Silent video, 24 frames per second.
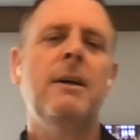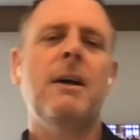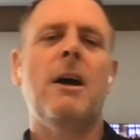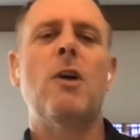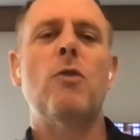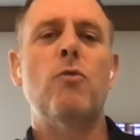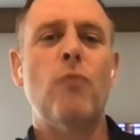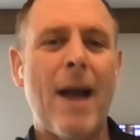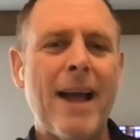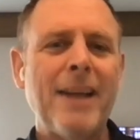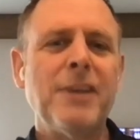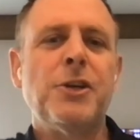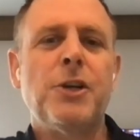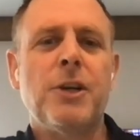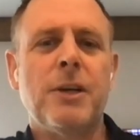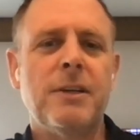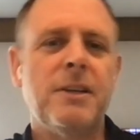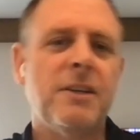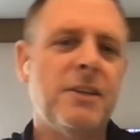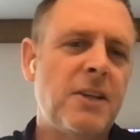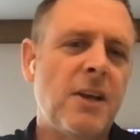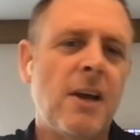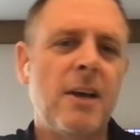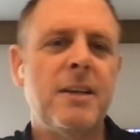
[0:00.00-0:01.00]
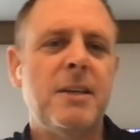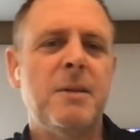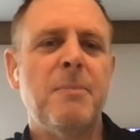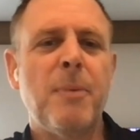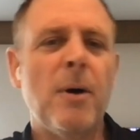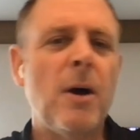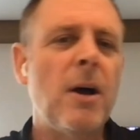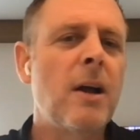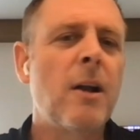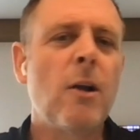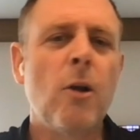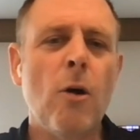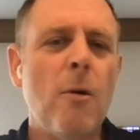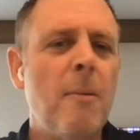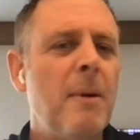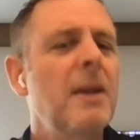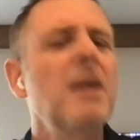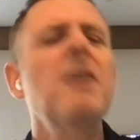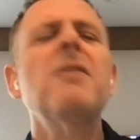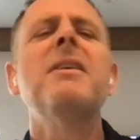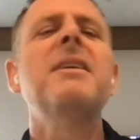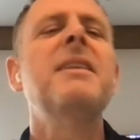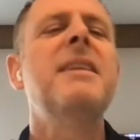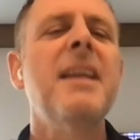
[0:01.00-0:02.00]
or rancher decided to buy a club, I
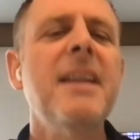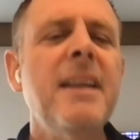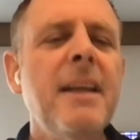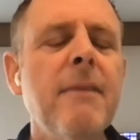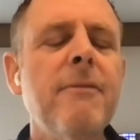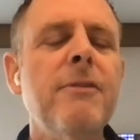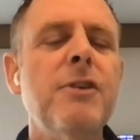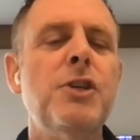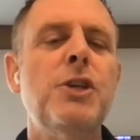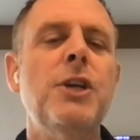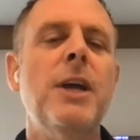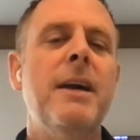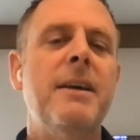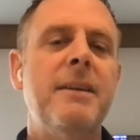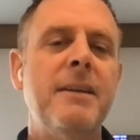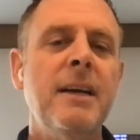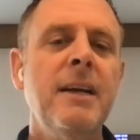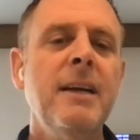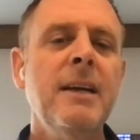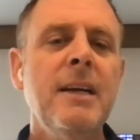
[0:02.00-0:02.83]
don't think they'd give a shit.